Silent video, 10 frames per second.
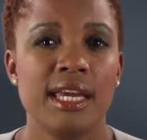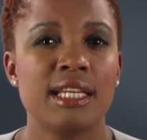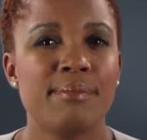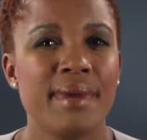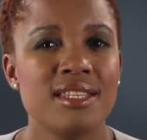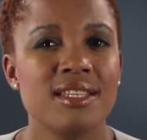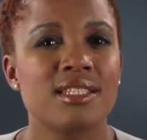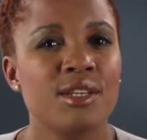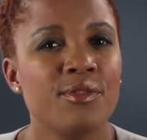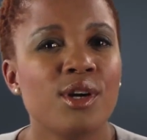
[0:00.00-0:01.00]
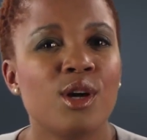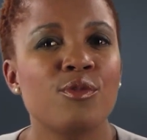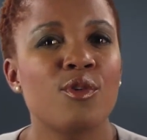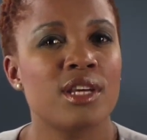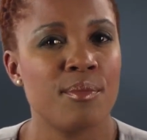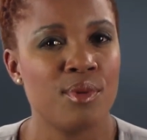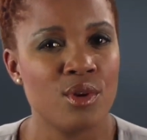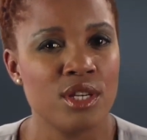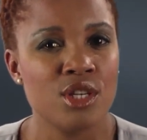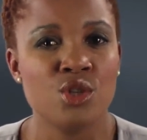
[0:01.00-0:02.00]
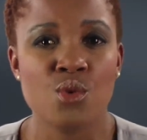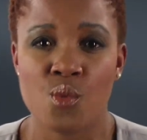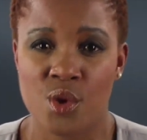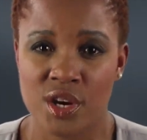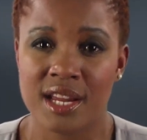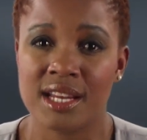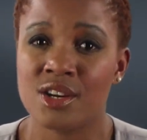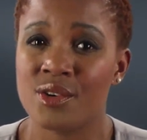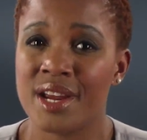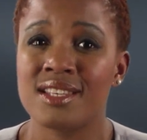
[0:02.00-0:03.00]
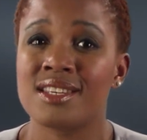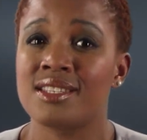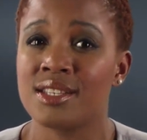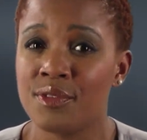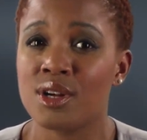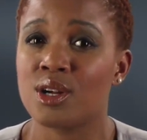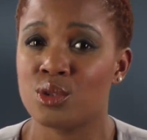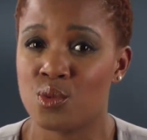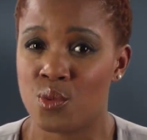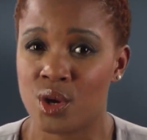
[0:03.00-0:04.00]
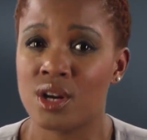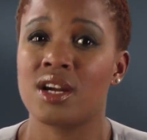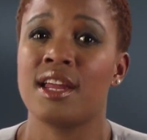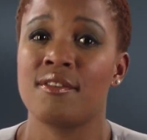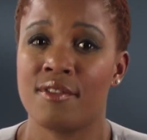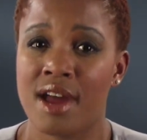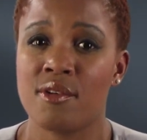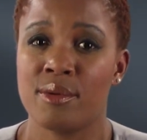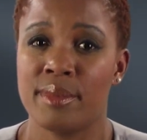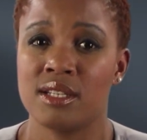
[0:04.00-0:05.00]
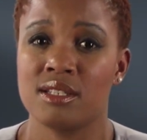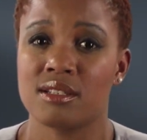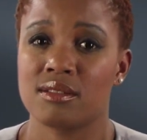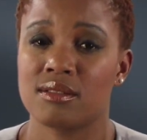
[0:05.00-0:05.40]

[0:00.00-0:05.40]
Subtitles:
It makes it difficult for the employee to work and creates a difficult work environment.